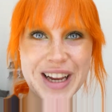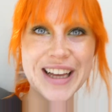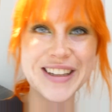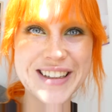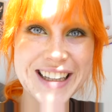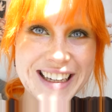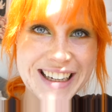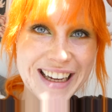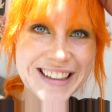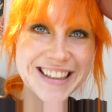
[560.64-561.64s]
I look like an
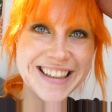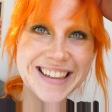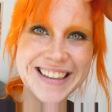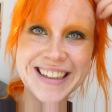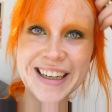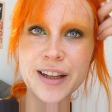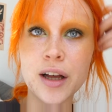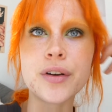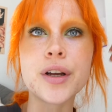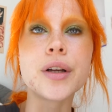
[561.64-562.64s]
alien. I
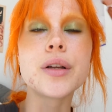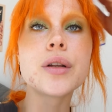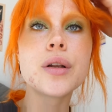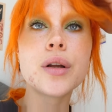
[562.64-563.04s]
love it.